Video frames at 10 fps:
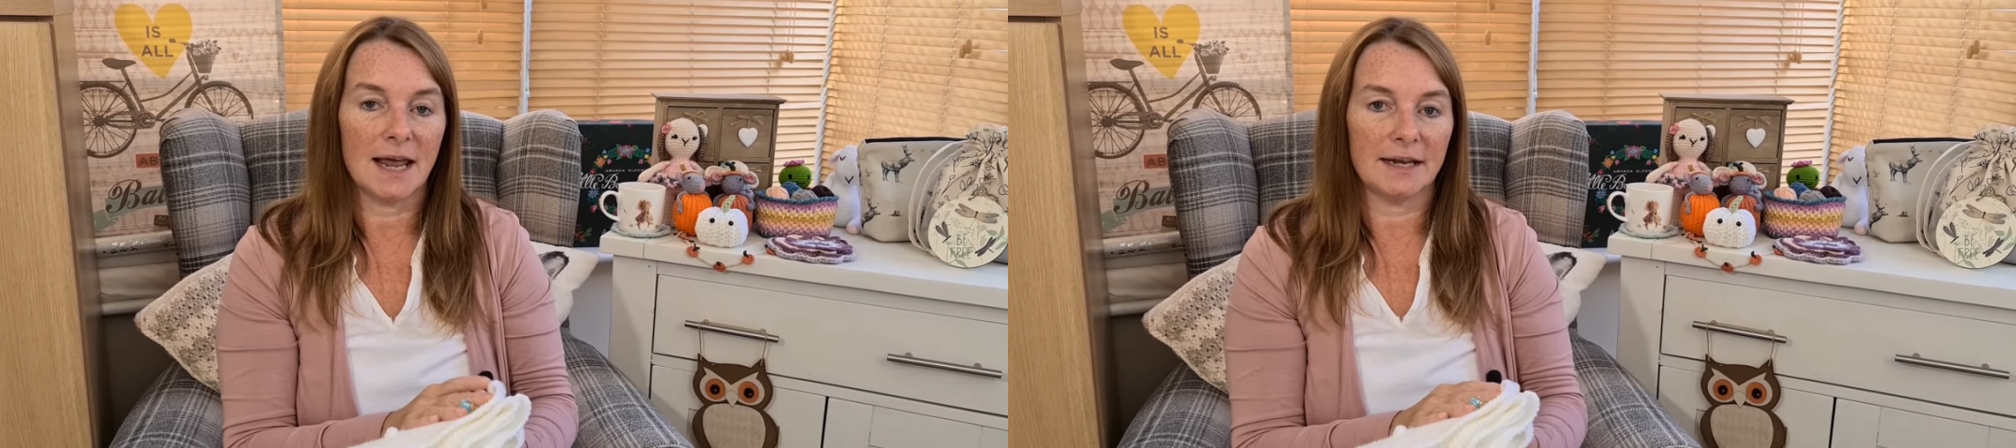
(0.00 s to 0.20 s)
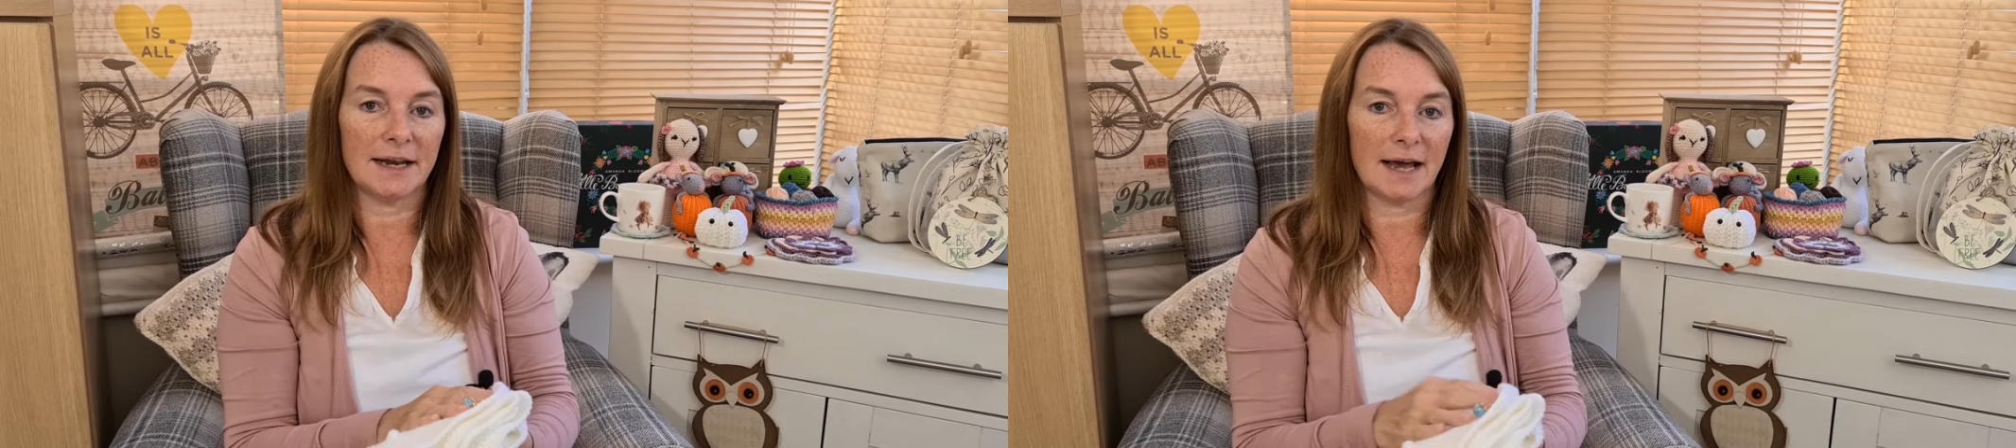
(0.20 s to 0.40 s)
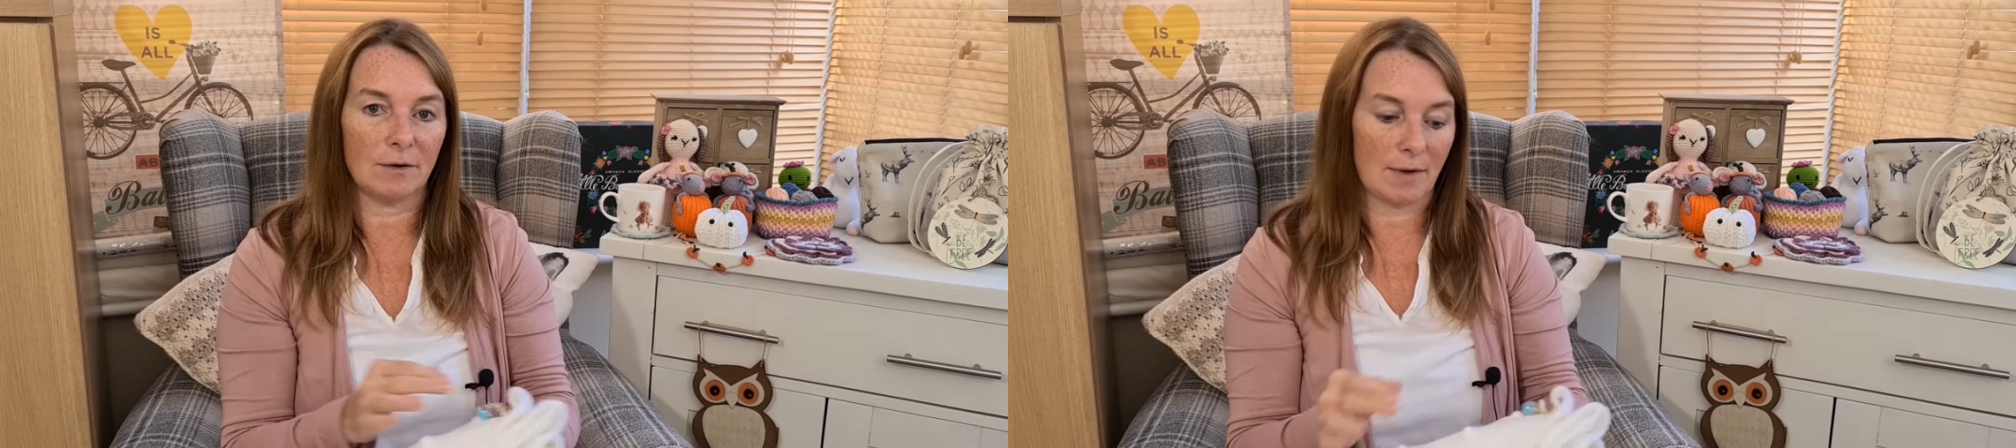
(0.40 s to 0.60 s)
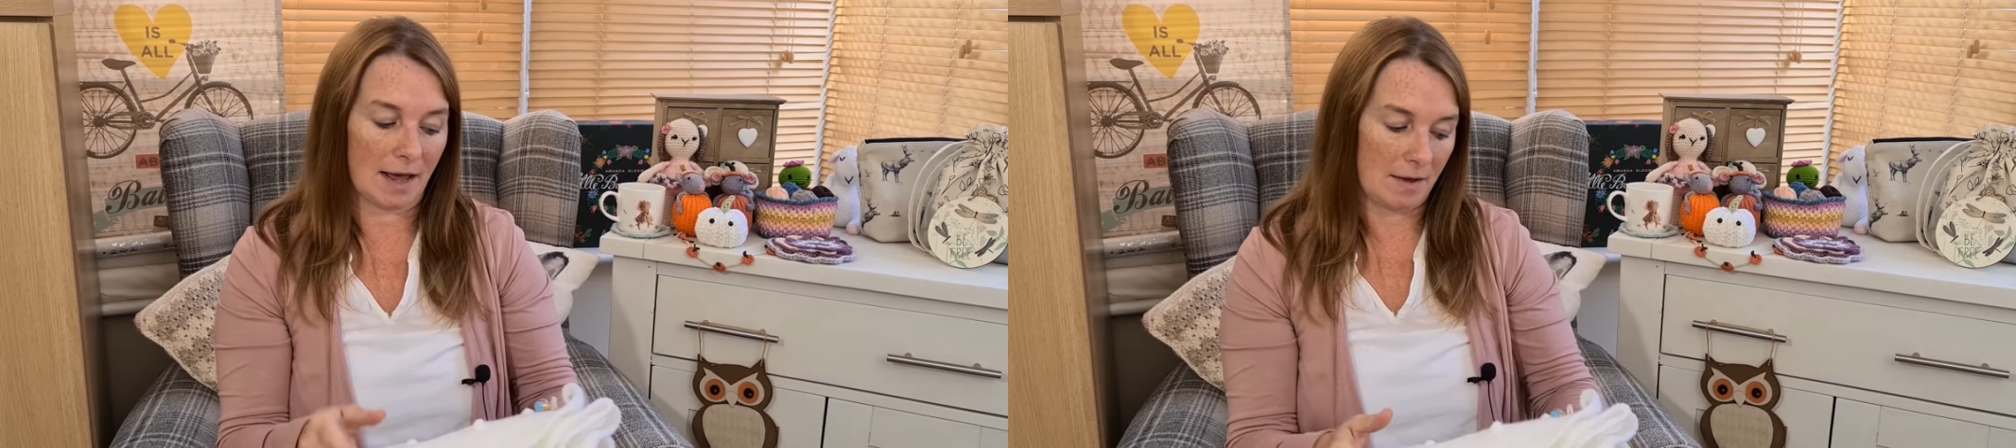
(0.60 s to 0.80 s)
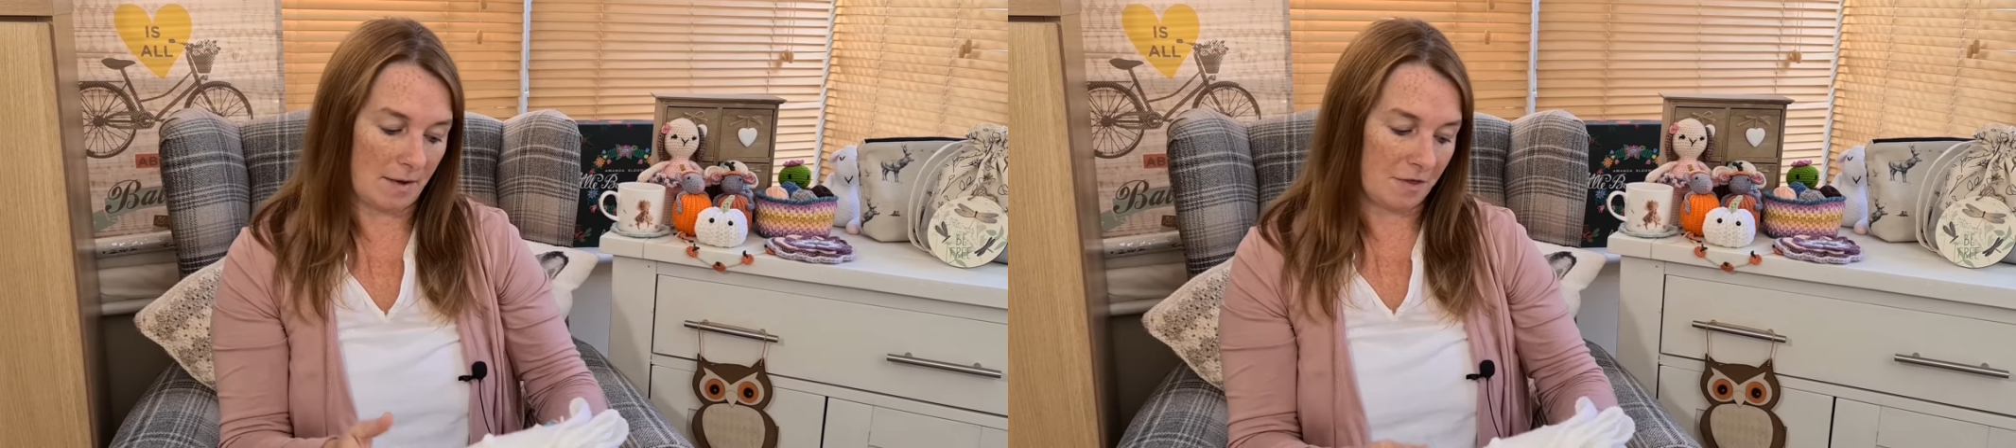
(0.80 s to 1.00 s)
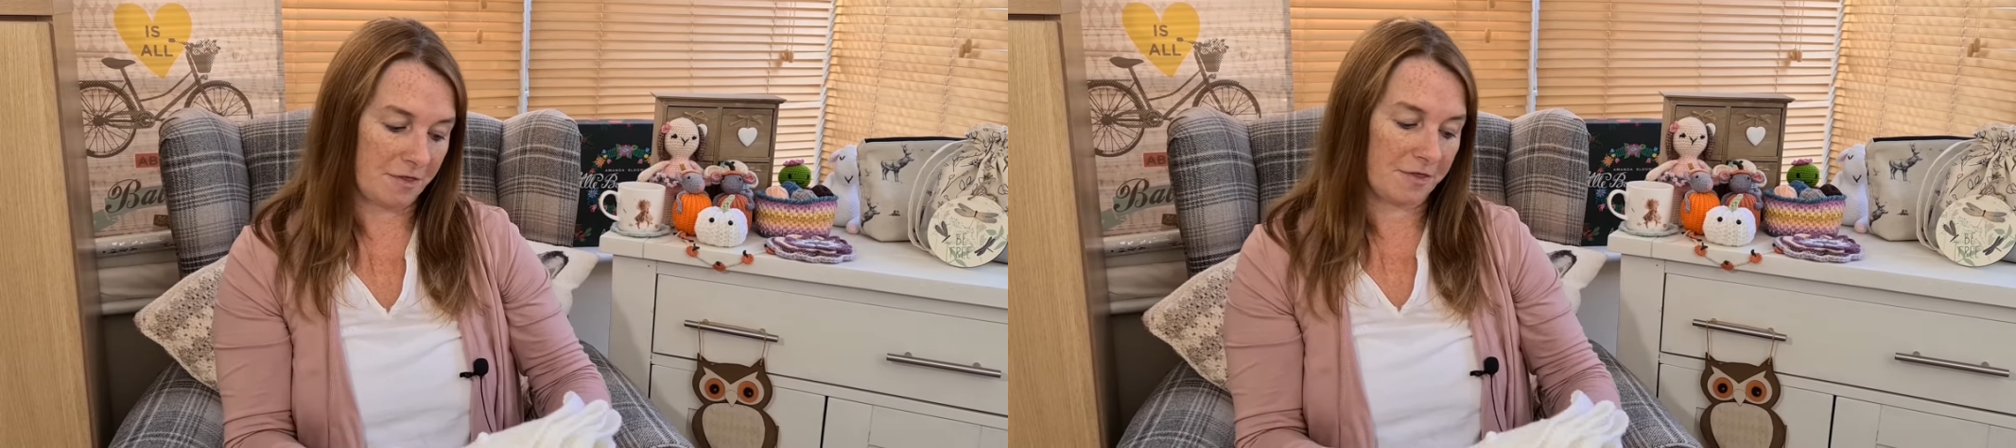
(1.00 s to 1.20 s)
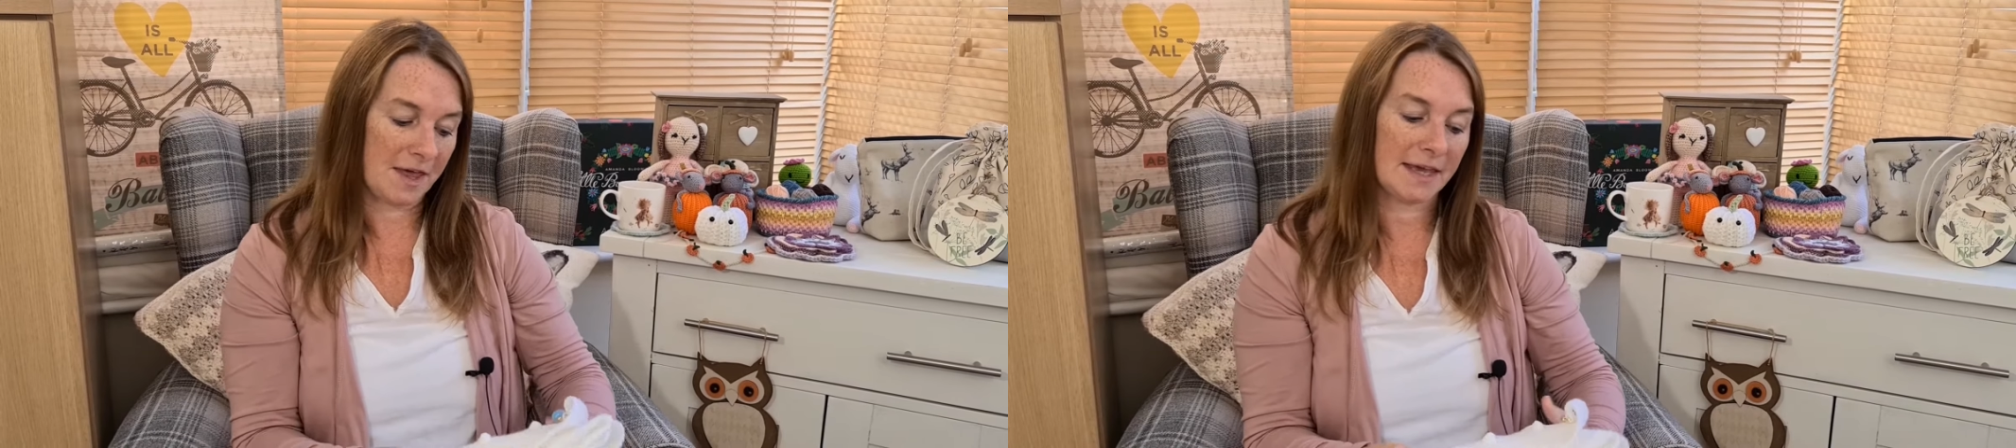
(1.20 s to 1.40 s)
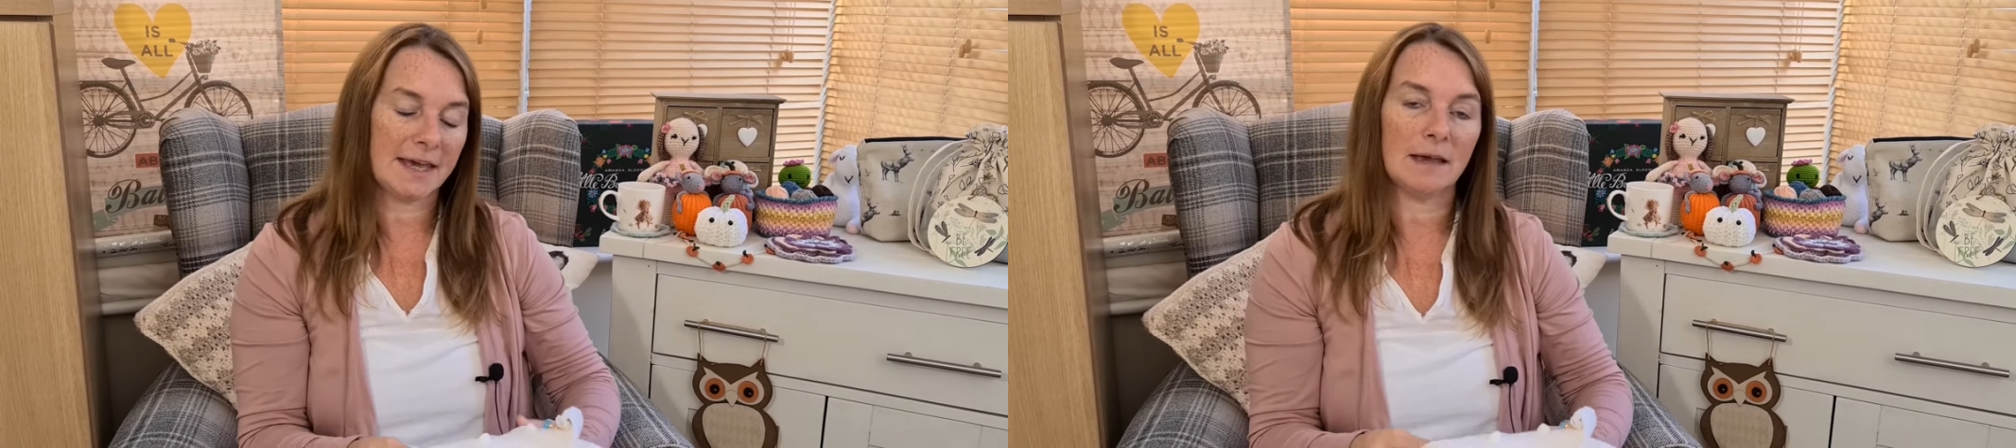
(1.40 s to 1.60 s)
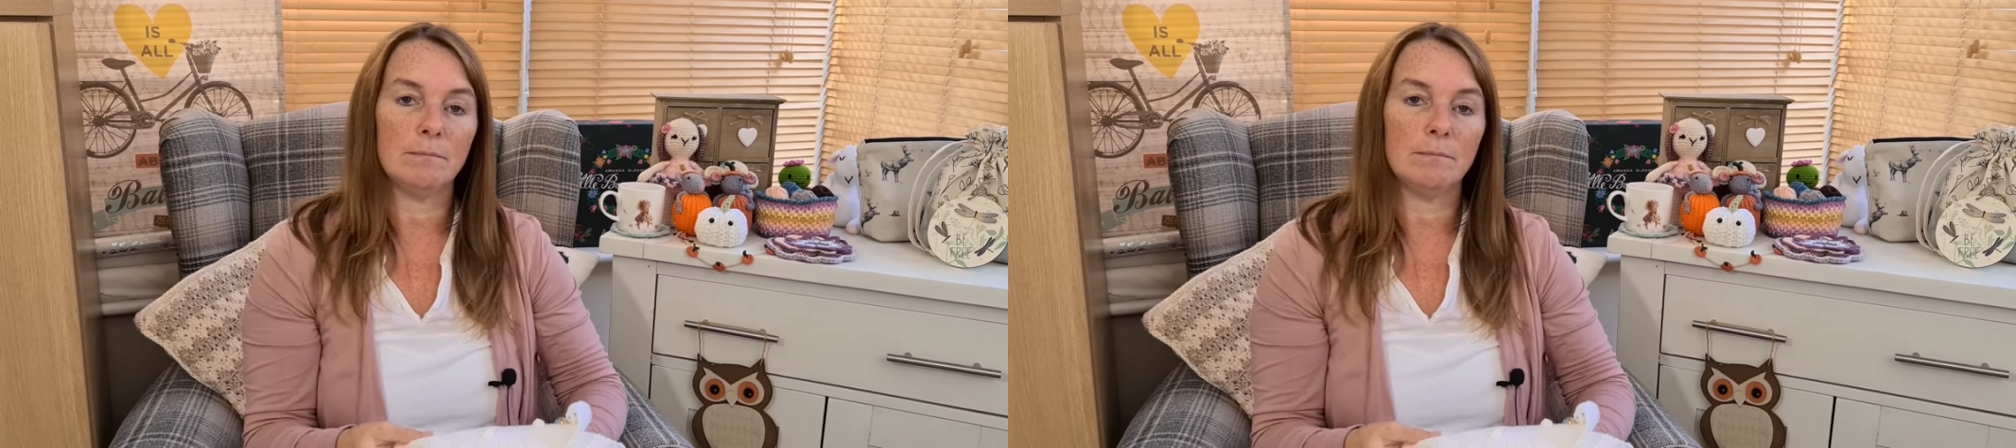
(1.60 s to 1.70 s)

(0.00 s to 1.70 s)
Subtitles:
Now, thinking